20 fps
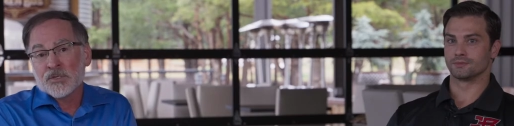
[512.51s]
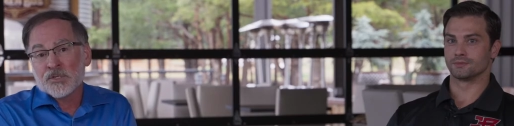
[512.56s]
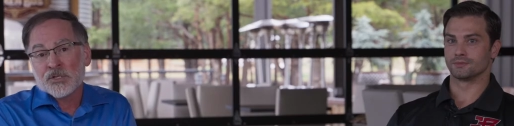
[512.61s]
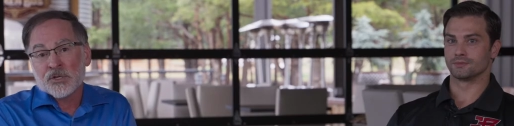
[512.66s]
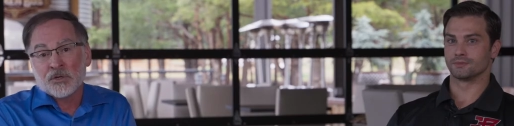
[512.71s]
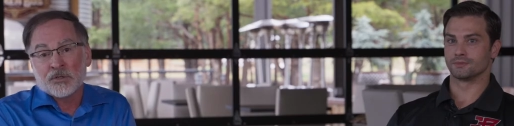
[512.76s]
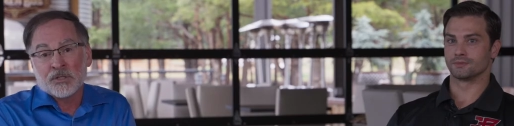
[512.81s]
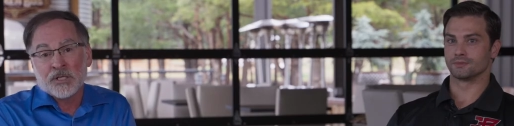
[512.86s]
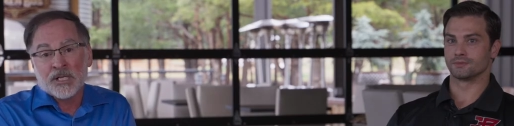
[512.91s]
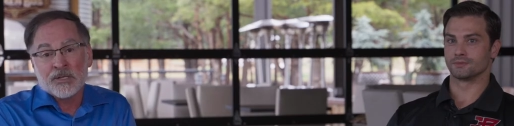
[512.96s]

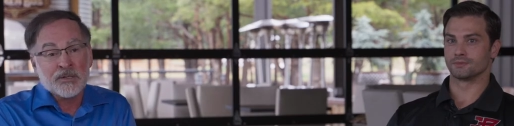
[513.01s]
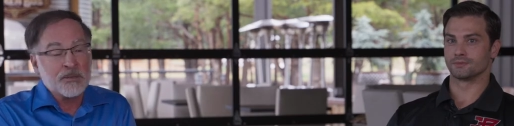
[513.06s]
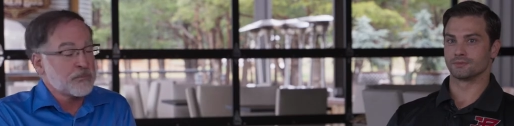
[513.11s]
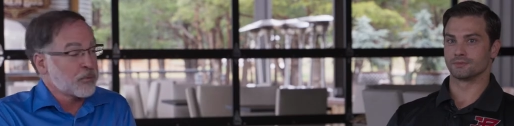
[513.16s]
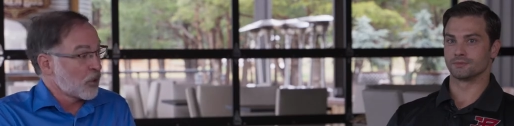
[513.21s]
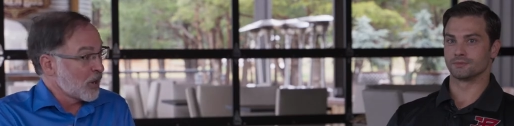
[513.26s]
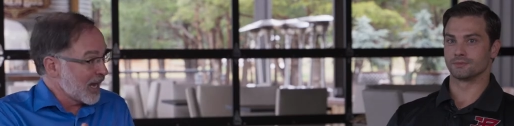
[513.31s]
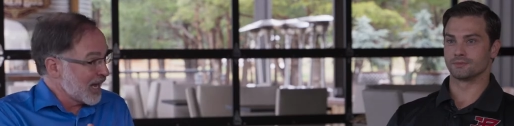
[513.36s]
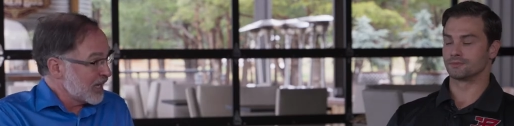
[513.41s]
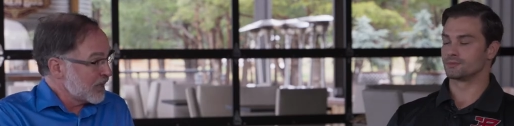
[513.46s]
Speaker 1: certainly the
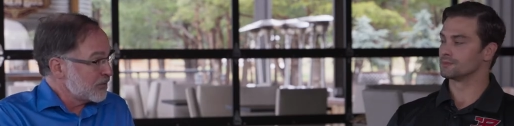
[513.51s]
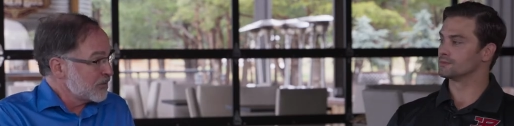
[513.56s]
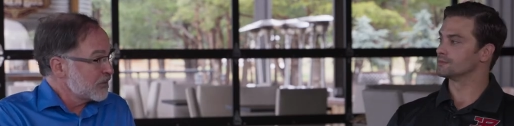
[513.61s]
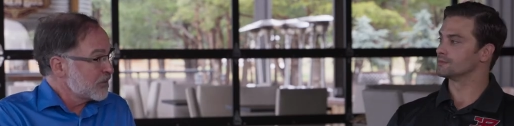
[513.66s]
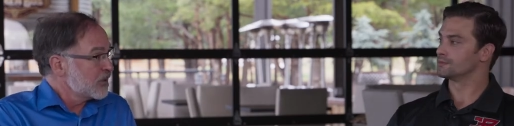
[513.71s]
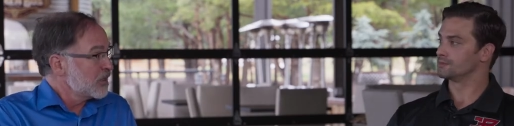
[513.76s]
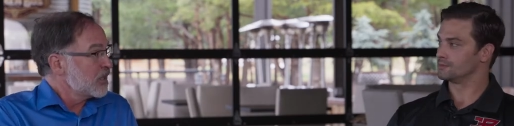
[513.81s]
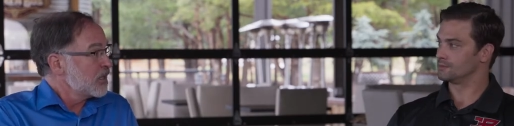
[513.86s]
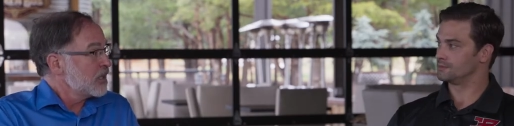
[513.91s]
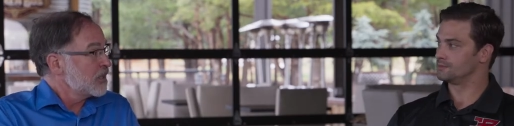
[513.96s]
brand,
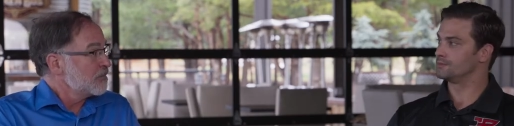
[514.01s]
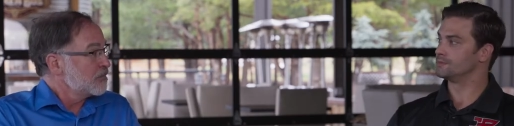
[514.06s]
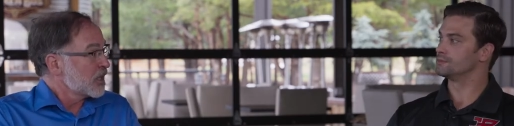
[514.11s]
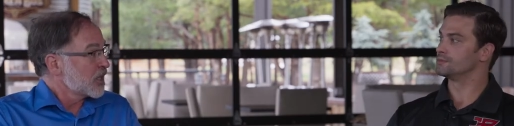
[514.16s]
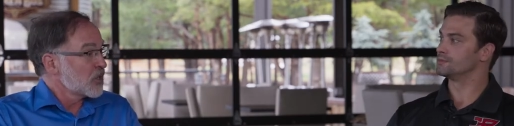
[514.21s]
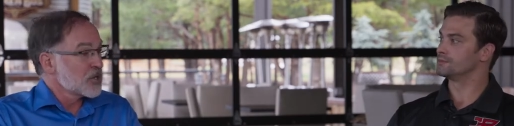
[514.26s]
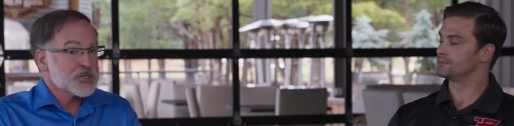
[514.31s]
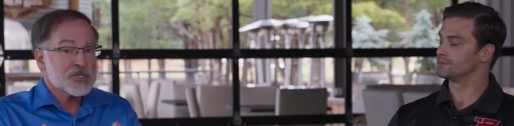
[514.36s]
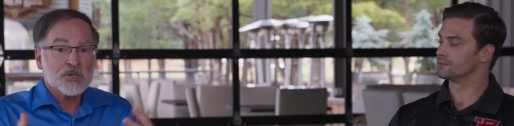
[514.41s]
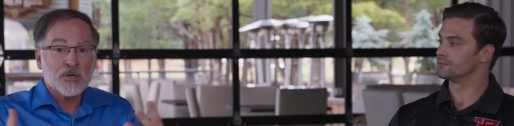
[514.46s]
but
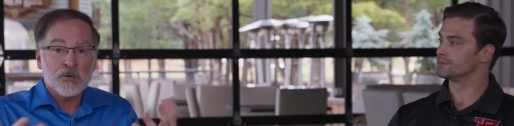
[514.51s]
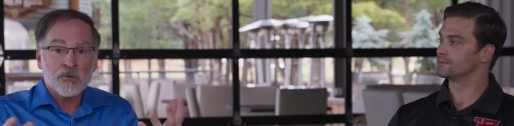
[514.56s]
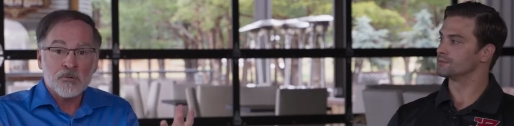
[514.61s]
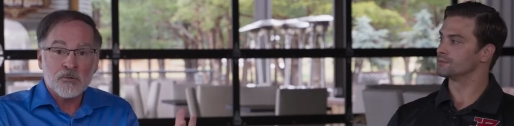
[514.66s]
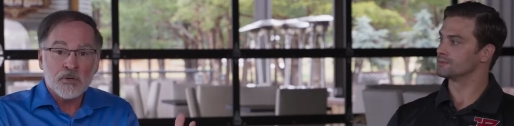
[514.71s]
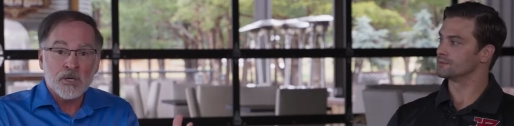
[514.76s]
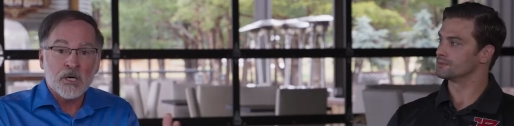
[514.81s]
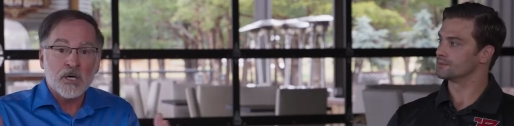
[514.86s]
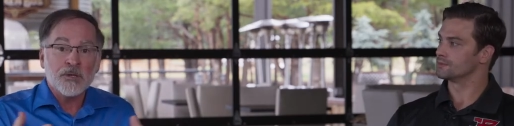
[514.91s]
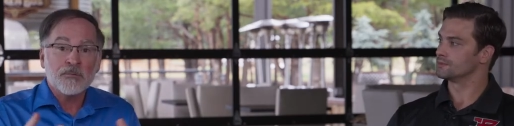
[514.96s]
also
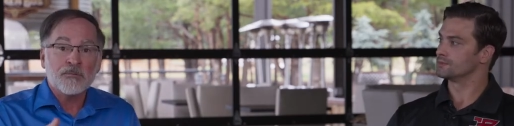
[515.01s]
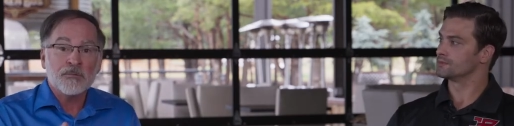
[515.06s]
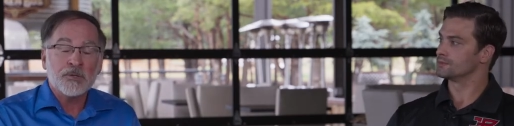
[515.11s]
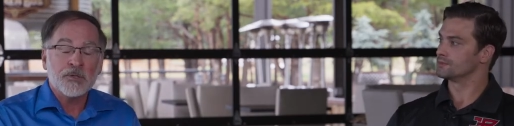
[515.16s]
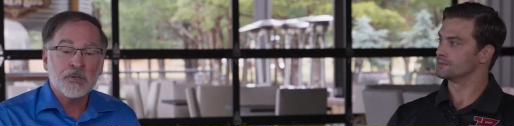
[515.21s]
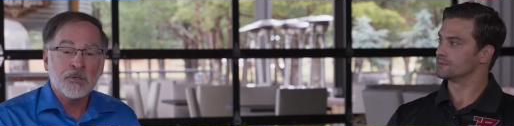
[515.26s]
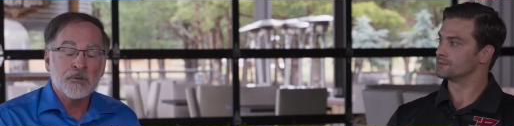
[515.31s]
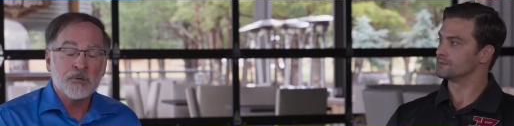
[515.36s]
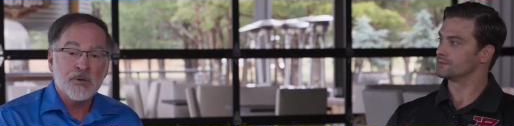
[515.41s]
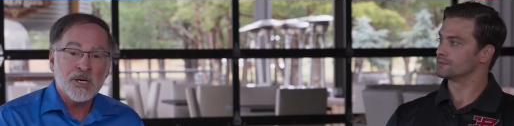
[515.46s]
uh,
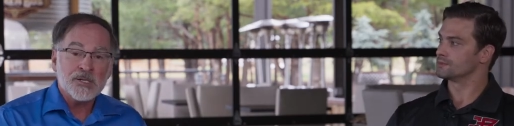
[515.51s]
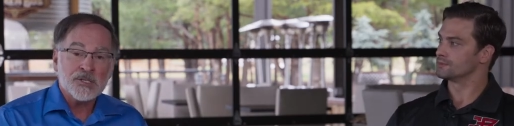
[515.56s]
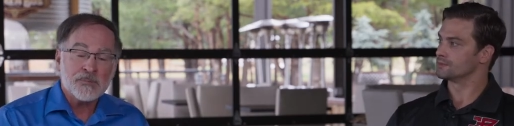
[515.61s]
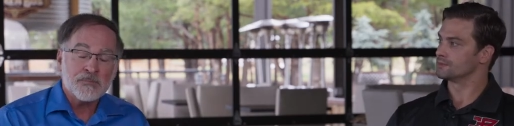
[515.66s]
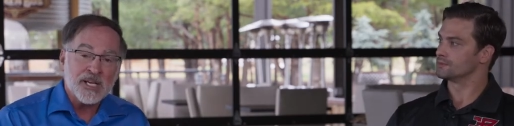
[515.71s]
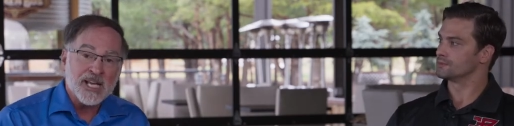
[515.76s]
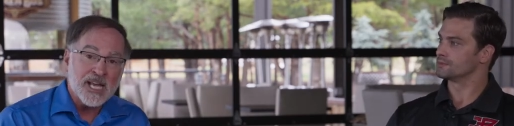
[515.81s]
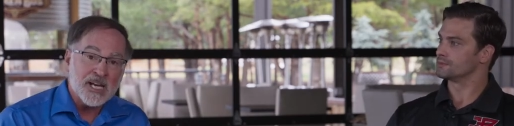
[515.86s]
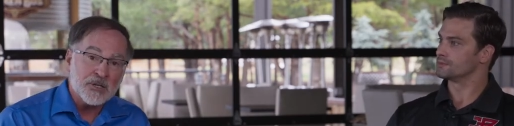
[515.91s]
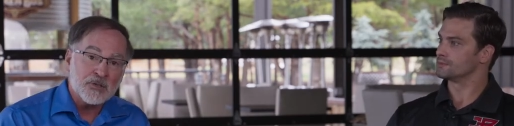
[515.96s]
you as a
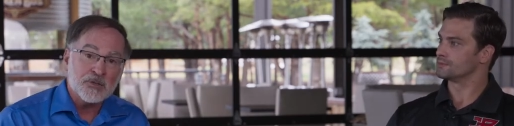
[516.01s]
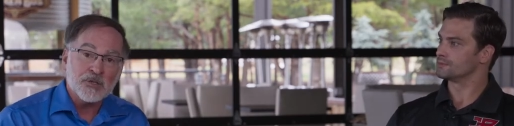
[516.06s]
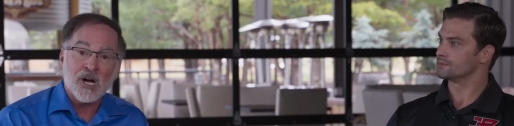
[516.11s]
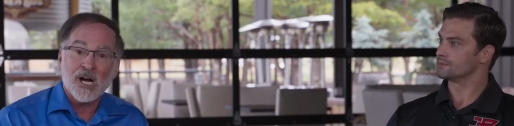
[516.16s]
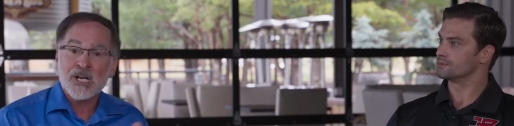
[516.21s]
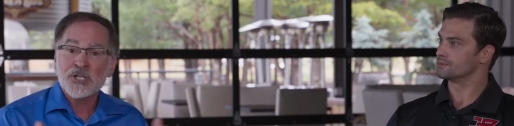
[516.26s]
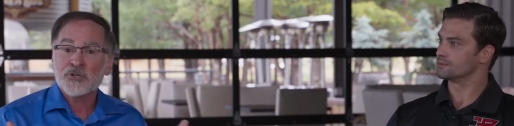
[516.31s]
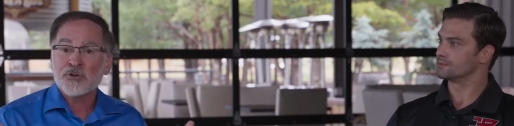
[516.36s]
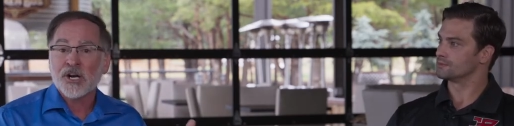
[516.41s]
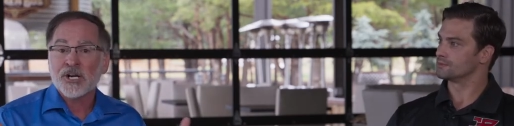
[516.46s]
mechanical
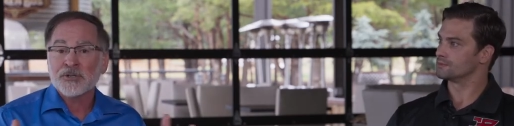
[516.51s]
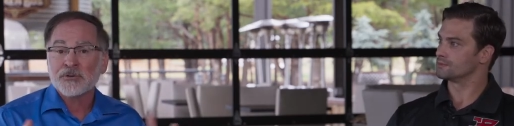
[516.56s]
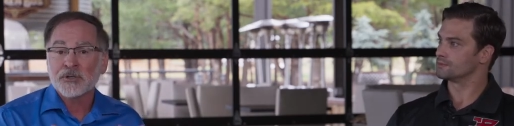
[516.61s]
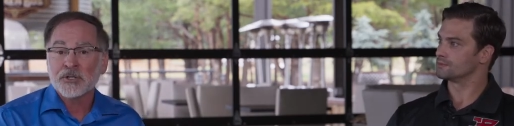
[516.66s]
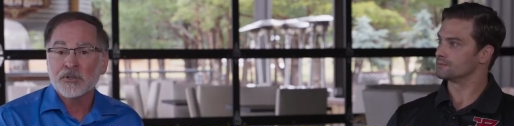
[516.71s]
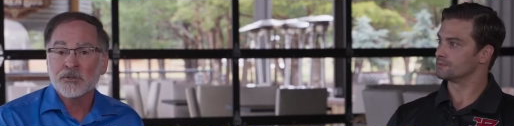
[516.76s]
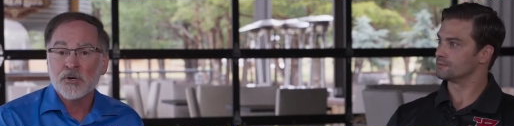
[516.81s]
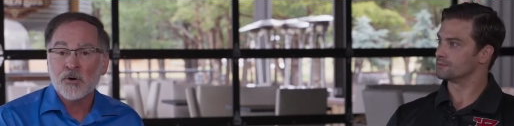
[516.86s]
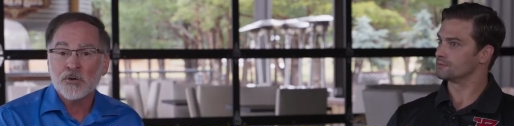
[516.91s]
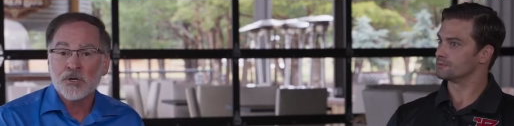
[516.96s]
contractor in a
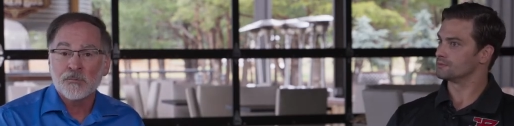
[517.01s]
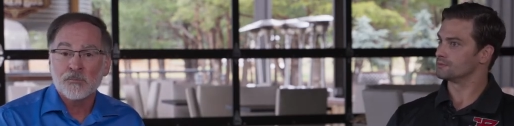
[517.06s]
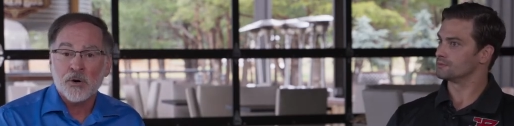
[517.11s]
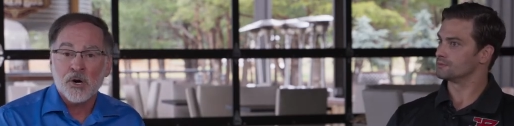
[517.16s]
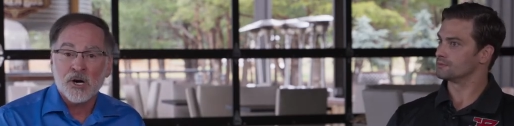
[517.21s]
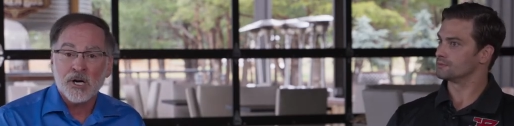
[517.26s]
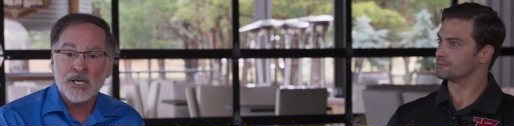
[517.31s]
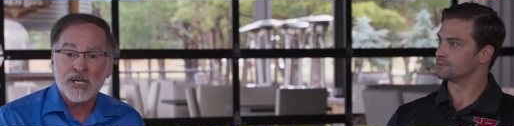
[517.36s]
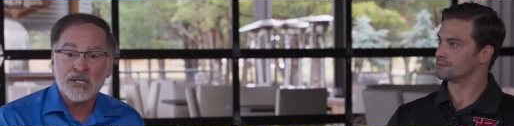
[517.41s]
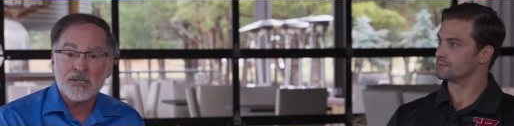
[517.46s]
local
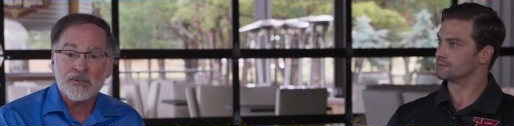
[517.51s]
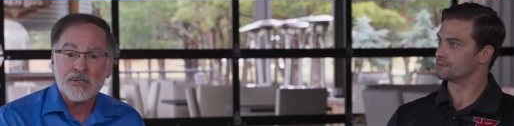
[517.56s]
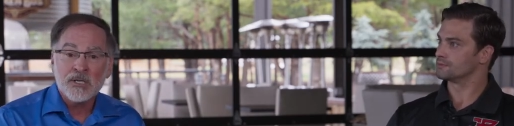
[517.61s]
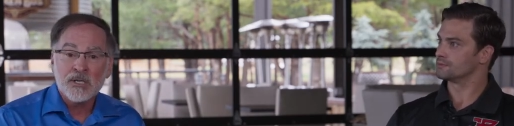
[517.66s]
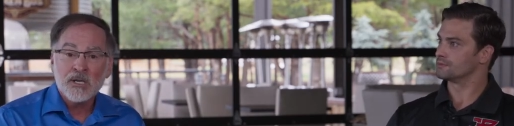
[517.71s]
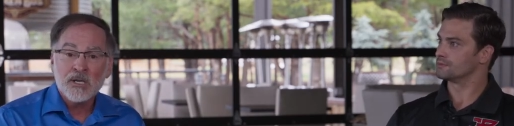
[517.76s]
market